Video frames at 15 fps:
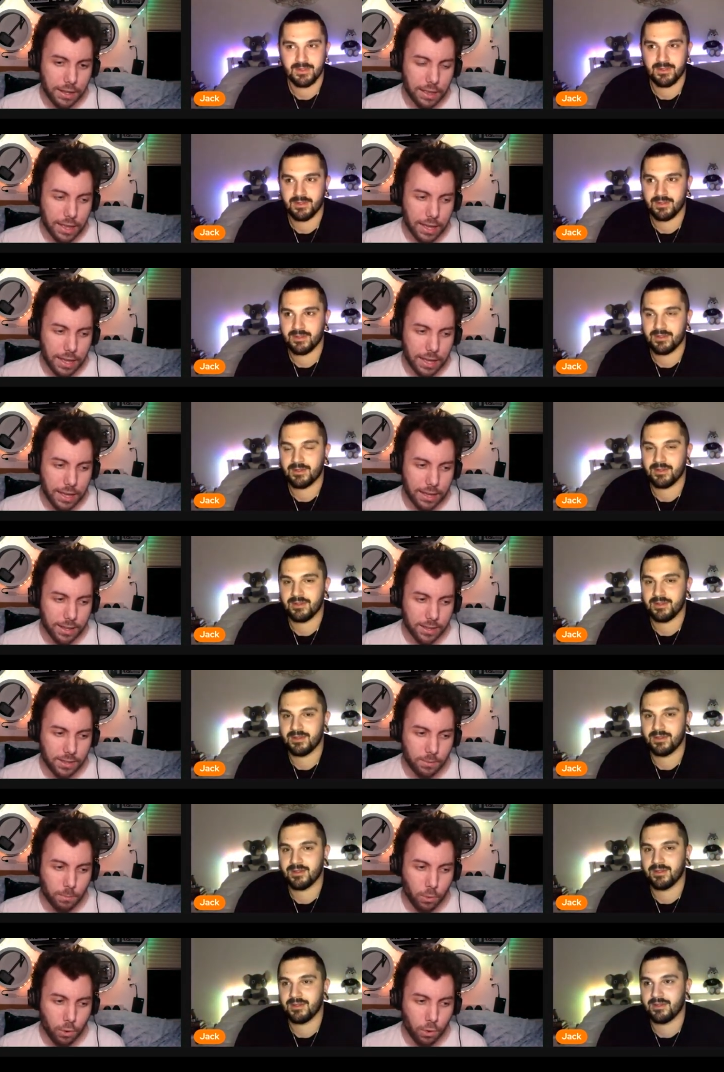Speaker 1: that it's
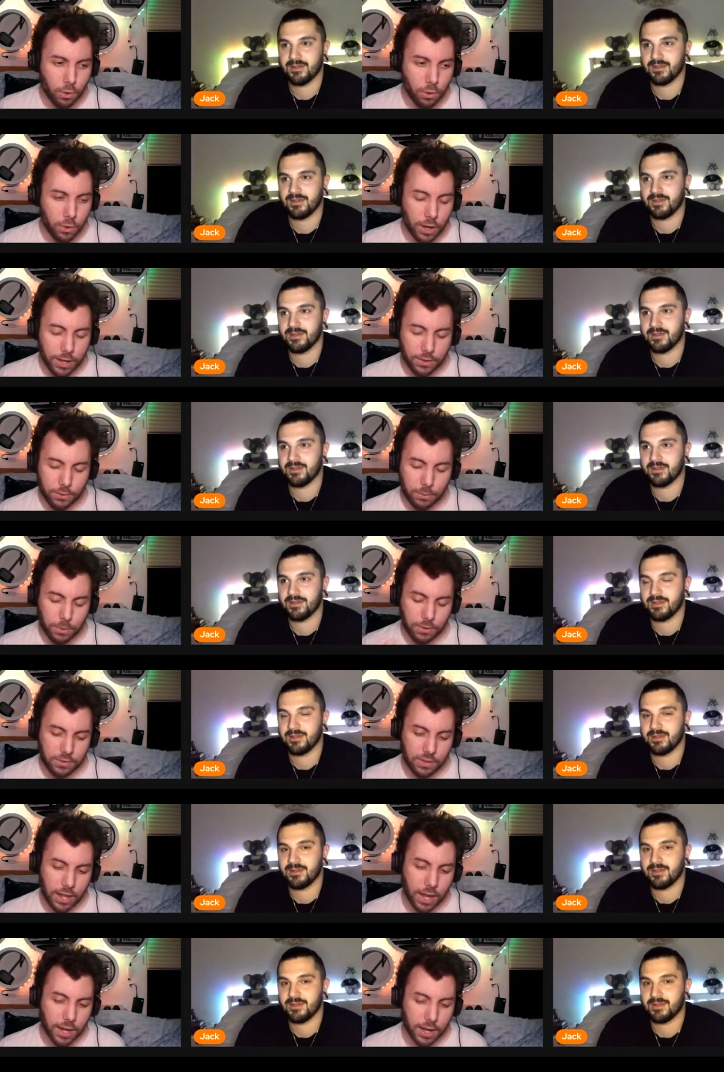more, as we
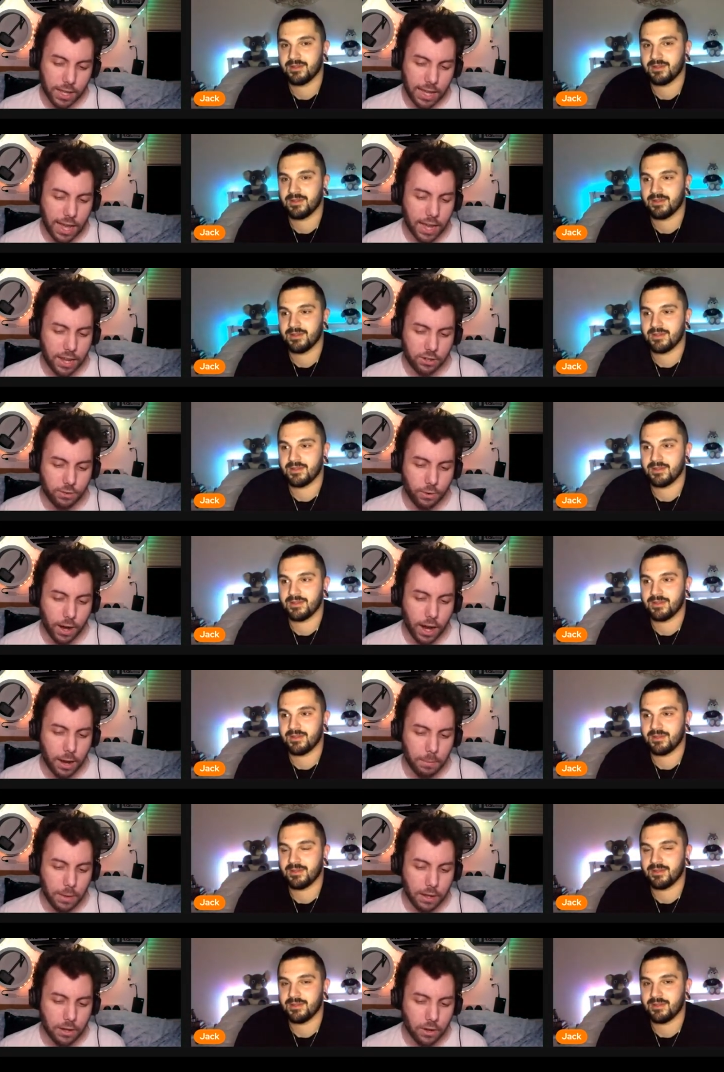said, a cash grab
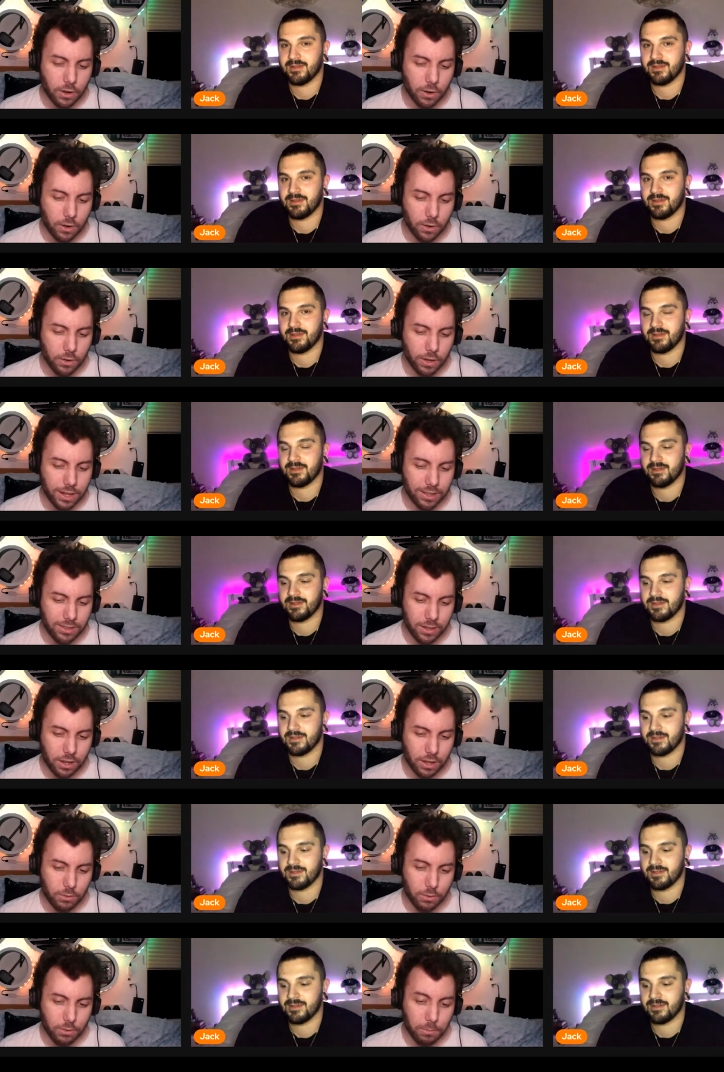and not in
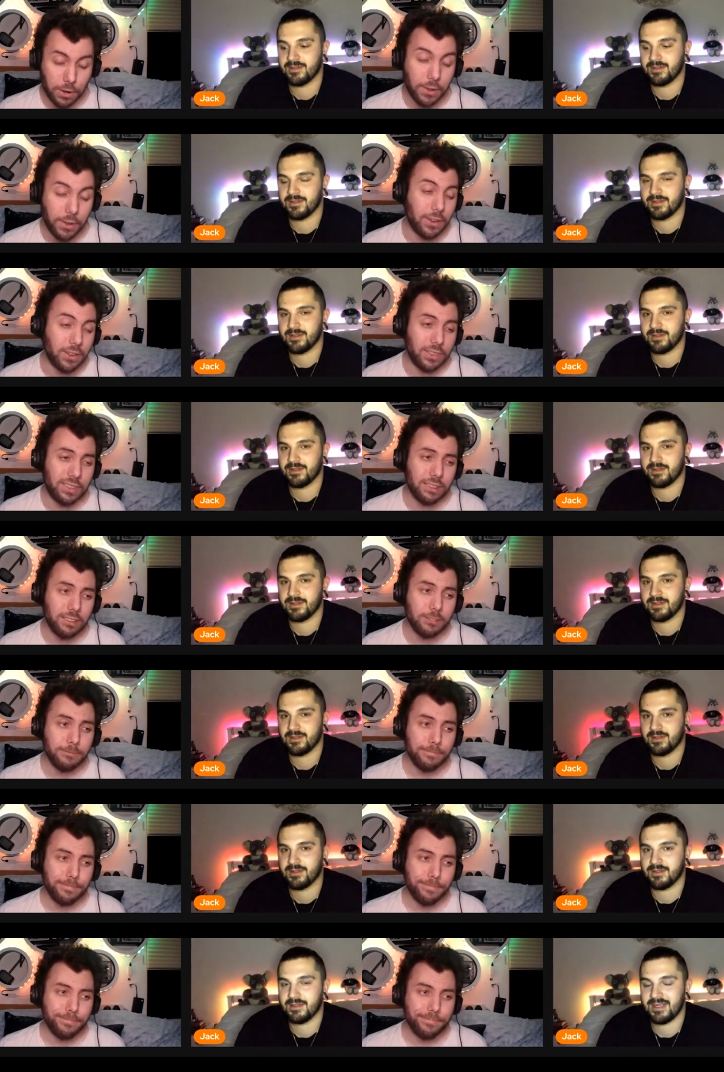terms of plot.
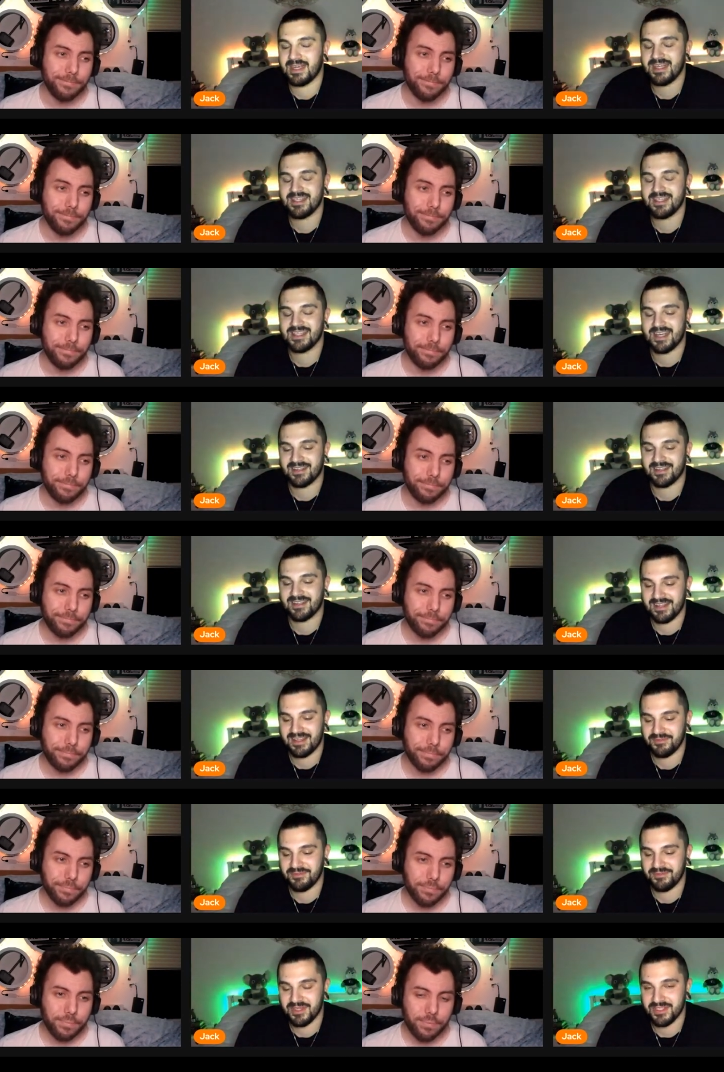
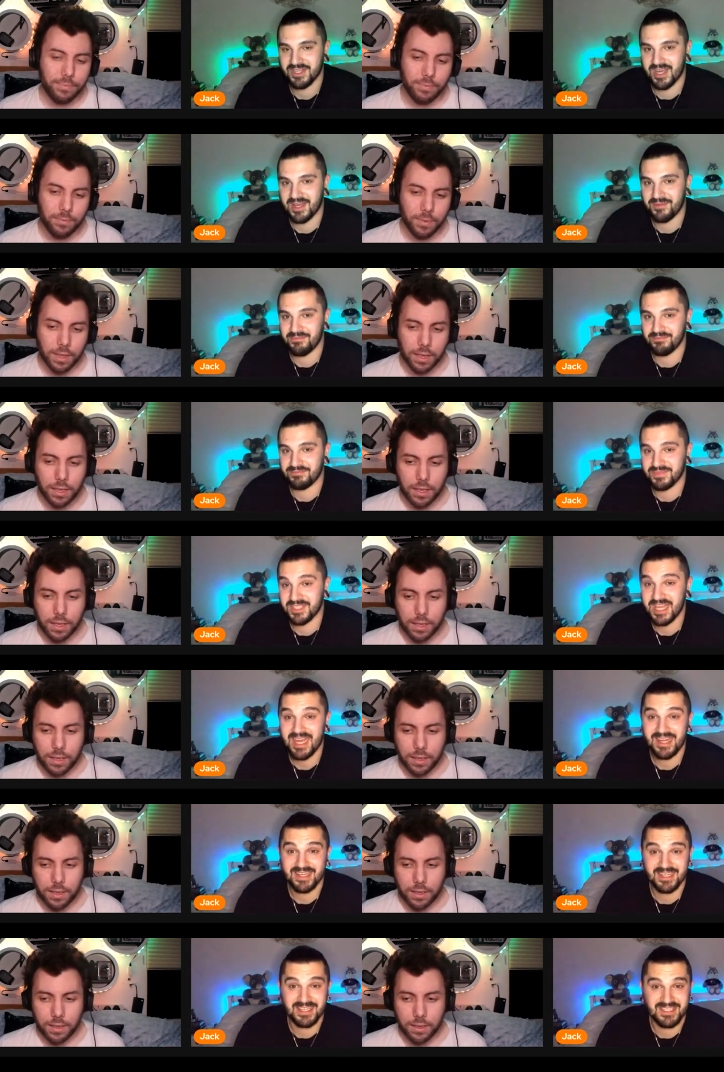
Speaker 2: Exactly, which I'm
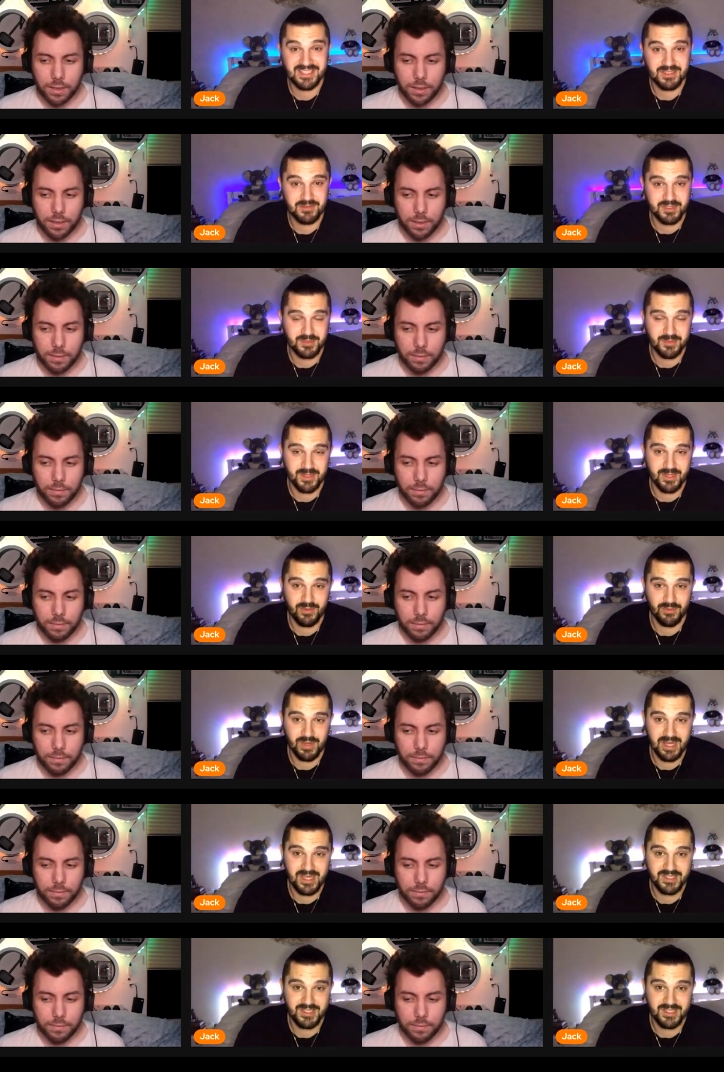sadly seems to be the way